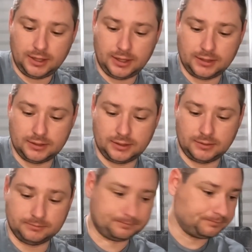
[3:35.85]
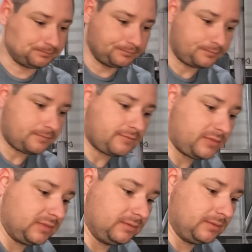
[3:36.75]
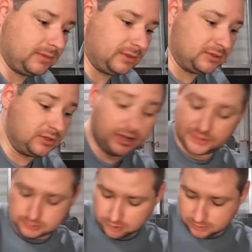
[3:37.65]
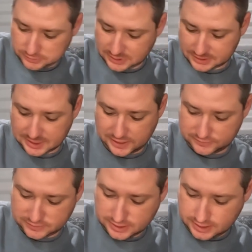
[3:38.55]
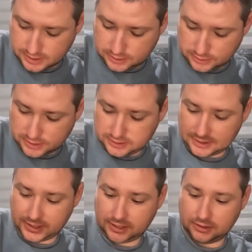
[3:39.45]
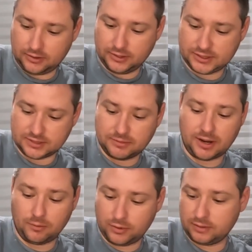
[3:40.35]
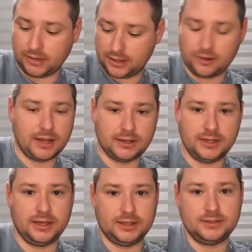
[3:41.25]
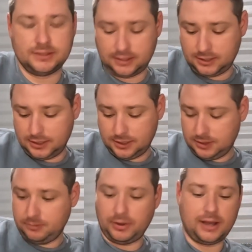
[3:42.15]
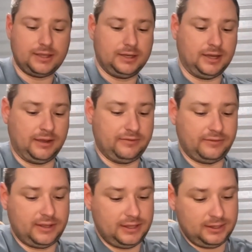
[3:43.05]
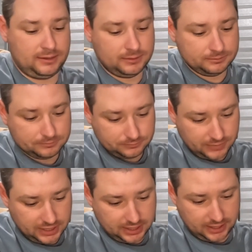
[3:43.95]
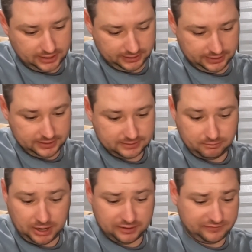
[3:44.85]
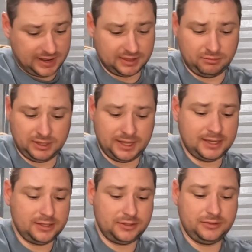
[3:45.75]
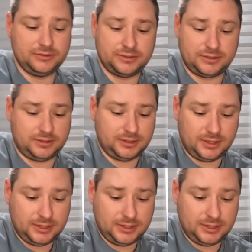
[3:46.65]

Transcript: and there's nothing wrong with these knives or anything. This is one of my granddad's pocket knife. He carried this, modified the blade. He used